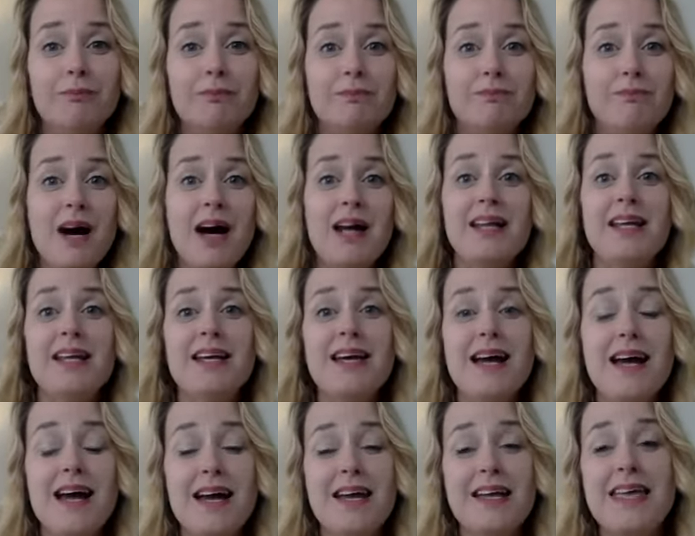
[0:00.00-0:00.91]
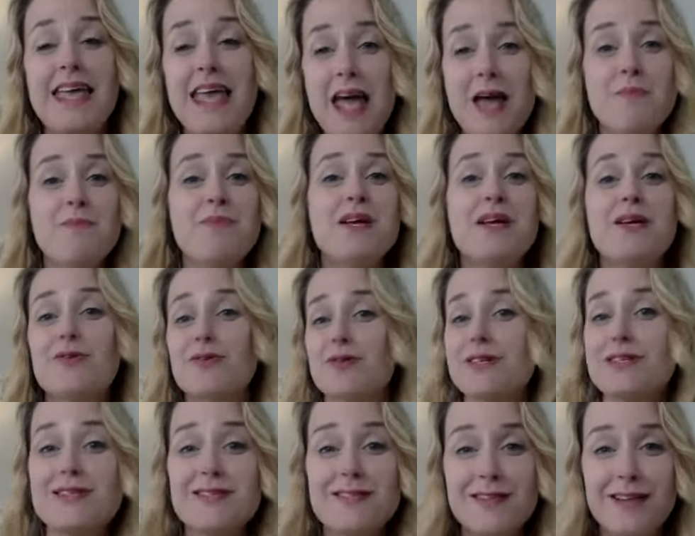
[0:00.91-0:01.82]
money can be
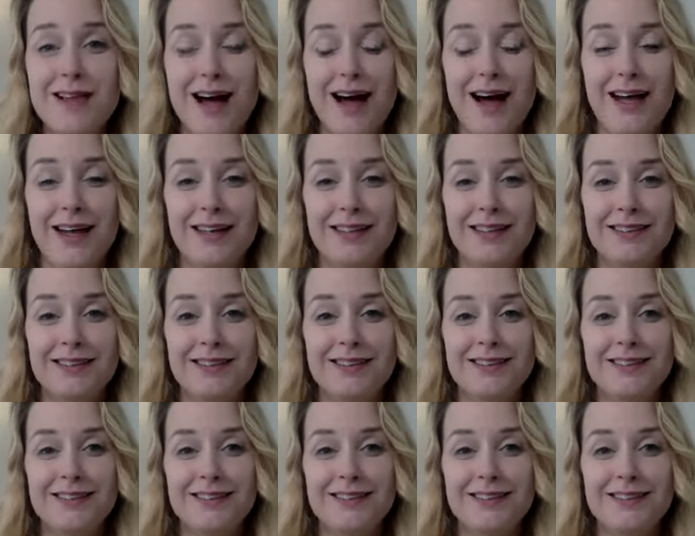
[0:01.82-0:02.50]
crystalline.